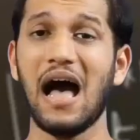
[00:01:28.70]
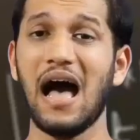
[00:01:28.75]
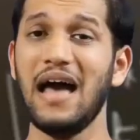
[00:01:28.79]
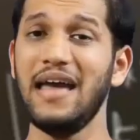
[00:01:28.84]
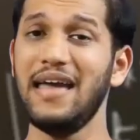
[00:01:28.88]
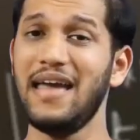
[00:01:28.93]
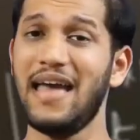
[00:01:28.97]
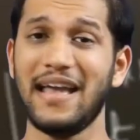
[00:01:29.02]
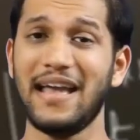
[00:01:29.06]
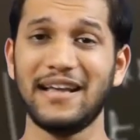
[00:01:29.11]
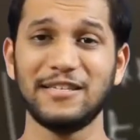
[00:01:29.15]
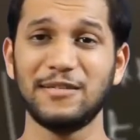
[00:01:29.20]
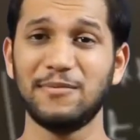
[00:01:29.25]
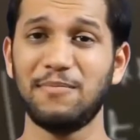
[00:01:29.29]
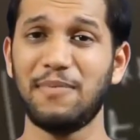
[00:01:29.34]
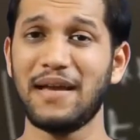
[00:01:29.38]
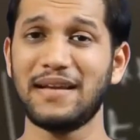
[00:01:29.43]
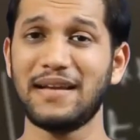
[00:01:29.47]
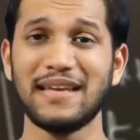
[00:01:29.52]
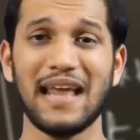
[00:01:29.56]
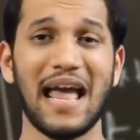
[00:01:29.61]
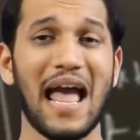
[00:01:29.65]
I
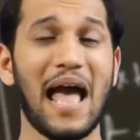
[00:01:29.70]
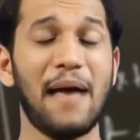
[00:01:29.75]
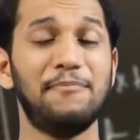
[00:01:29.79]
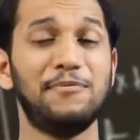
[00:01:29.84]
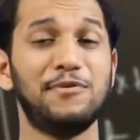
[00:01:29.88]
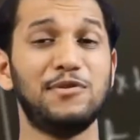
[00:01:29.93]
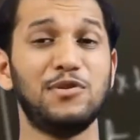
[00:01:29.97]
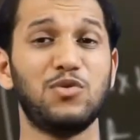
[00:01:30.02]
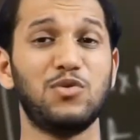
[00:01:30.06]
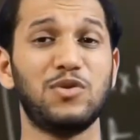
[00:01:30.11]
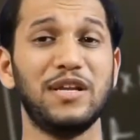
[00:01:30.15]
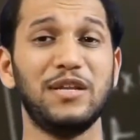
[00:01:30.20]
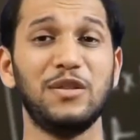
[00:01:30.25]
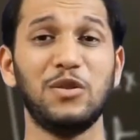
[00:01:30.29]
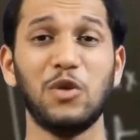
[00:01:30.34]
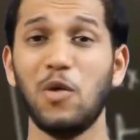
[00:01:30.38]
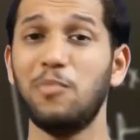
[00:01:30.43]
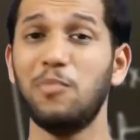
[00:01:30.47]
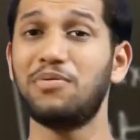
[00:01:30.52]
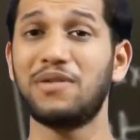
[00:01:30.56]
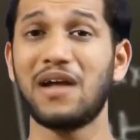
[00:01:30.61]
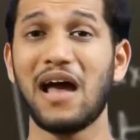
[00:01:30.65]
expect absolutely
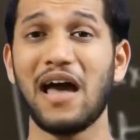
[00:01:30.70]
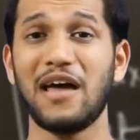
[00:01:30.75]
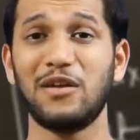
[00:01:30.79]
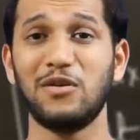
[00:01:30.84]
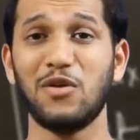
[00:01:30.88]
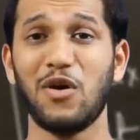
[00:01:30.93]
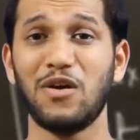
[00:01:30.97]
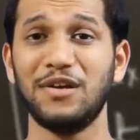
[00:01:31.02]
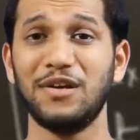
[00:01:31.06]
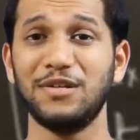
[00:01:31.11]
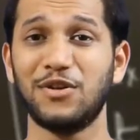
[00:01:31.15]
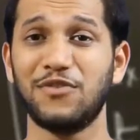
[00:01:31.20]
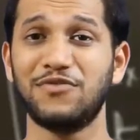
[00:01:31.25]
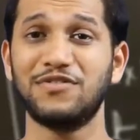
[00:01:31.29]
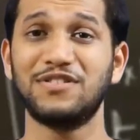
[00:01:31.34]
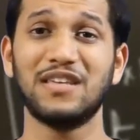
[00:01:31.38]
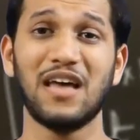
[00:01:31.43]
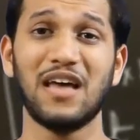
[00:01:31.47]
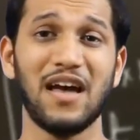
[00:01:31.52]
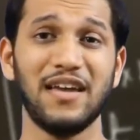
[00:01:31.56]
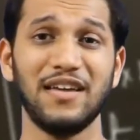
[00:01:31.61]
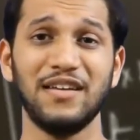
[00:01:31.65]
no prior knowledge of
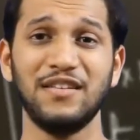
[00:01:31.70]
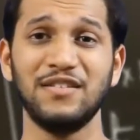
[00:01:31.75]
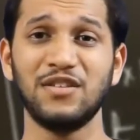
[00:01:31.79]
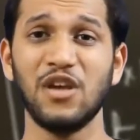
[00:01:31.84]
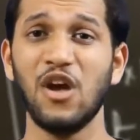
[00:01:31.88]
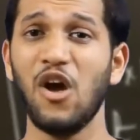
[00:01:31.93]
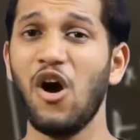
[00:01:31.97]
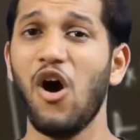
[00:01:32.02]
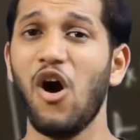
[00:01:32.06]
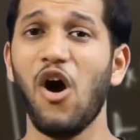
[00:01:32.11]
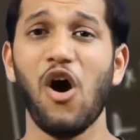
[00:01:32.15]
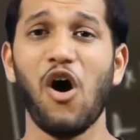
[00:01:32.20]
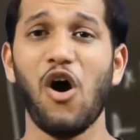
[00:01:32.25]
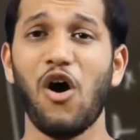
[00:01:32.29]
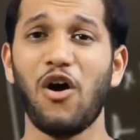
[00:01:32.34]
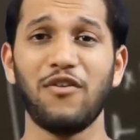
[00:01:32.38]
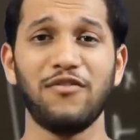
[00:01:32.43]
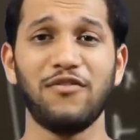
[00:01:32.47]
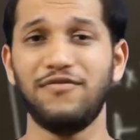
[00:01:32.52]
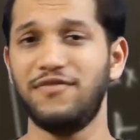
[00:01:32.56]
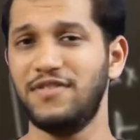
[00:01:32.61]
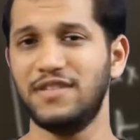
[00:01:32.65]
science
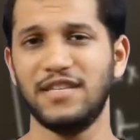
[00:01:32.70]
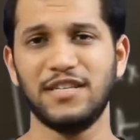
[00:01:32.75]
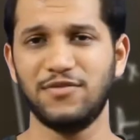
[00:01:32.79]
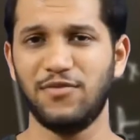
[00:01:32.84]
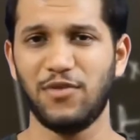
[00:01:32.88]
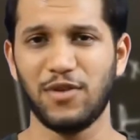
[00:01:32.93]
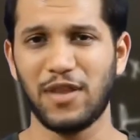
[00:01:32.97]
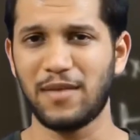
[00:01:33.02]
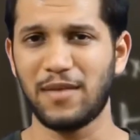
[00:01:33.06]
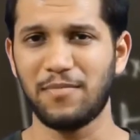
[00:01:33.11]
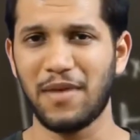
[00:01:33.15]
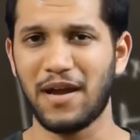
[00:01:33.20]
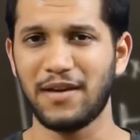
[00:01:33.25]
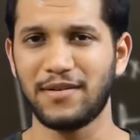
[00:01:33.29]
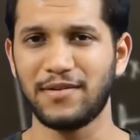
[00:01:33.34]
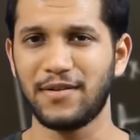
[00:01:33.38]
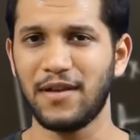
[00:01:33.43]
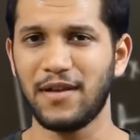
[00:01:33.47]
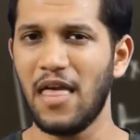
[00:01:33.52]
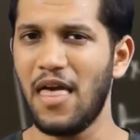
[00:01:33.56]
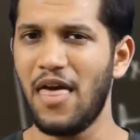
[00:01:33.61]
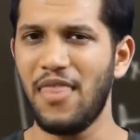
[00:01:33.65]
or physics for that
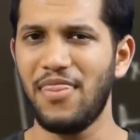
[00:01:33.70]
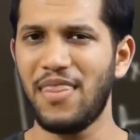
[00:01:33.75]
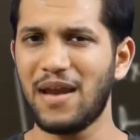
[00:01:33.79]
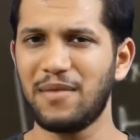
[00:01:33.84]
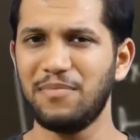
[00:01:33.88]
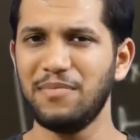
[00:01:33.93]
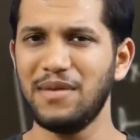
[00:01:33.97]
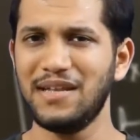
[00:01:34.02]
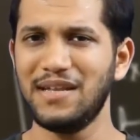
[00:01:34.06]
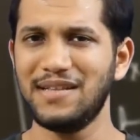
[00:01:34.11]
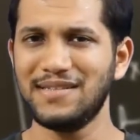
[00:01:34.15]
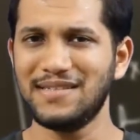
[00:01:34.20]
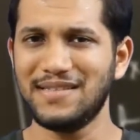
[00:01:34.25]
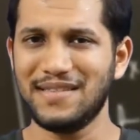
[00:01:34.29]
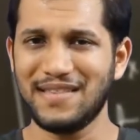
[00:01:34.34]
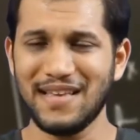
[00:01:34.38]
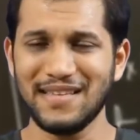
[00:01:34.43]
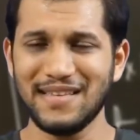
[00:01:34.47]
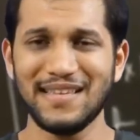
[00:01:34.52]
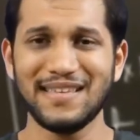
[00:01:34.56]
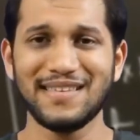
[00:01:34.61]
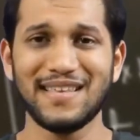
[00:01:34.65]
matter. That means
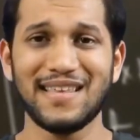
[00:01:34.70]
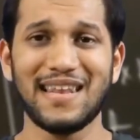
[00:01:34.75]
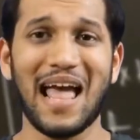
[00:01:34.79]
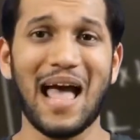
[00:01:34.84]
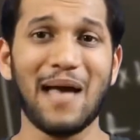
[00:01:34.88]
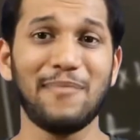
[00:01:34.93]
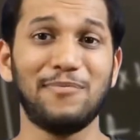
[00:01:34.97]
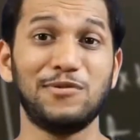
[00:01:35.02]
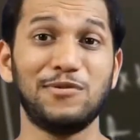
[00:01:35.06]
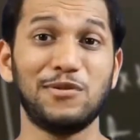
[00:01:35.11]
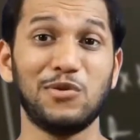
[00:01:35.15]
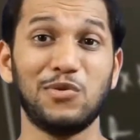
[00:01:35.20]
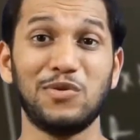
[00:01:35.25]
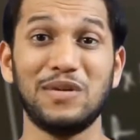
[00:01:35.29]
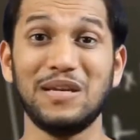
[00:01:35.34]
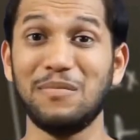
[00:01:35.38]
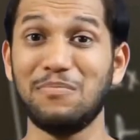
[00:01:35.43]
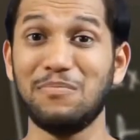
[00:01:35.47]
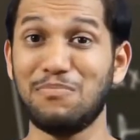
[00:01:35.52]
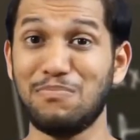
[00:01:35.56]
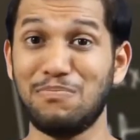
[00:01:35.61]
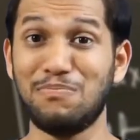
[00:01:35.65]
this is an
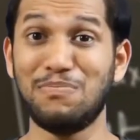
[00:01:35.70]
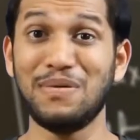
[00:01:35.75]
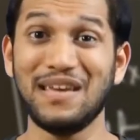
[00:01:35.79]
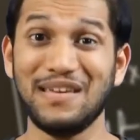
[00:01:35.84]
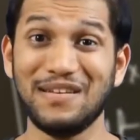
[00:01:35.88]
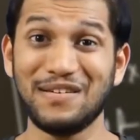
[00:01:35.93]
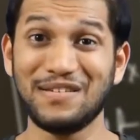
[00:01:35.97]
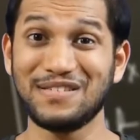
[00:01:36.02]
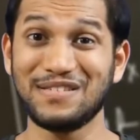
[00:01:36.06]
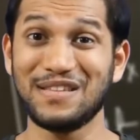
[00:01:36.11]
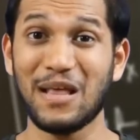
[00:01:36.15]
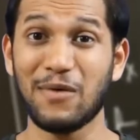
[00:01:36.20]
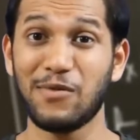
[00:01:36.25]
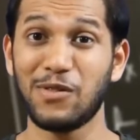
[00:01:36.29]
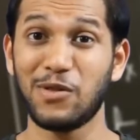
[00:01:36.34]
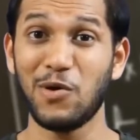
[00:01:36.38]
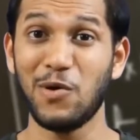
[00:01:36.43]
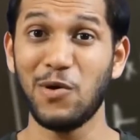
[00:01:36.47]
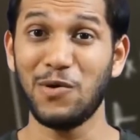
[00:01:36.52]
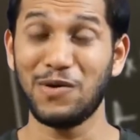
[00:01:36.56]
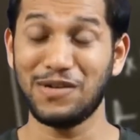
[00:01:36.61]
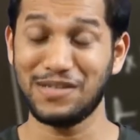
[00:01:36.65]
absolutely beginner's level
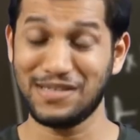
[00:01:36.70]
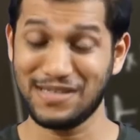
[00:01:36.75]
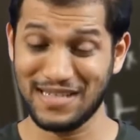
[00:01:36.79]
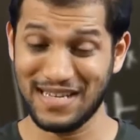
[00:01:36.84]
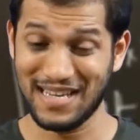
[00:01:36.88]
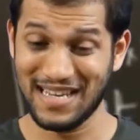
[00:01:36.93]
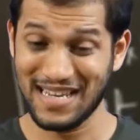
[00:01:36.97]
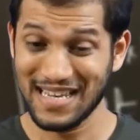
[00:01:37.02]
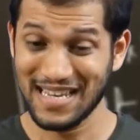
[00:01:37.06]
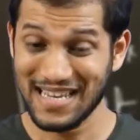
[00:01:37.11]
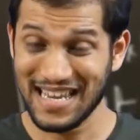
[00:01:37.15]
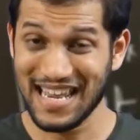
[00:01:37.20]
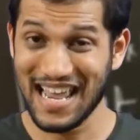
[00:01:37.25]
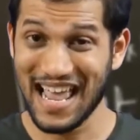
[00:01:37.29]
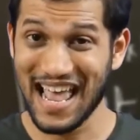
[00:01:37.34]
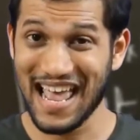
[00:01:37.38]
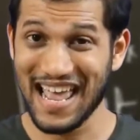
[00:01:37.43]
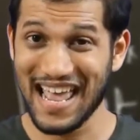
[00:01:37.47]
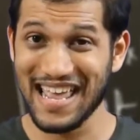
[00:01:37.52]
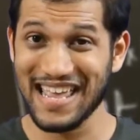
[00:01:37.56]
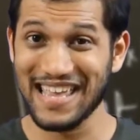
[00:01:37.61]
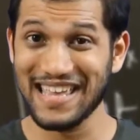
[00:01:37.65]
course.
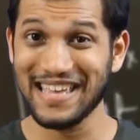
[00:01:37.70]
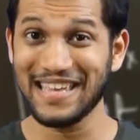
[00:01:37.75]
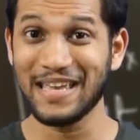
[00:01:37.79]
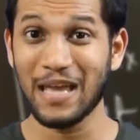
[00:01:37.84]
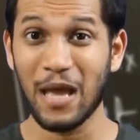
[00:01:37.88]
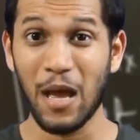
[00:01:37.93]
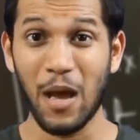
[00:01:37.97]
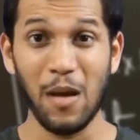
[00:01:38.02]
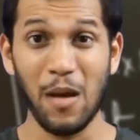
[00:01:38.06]
Yay!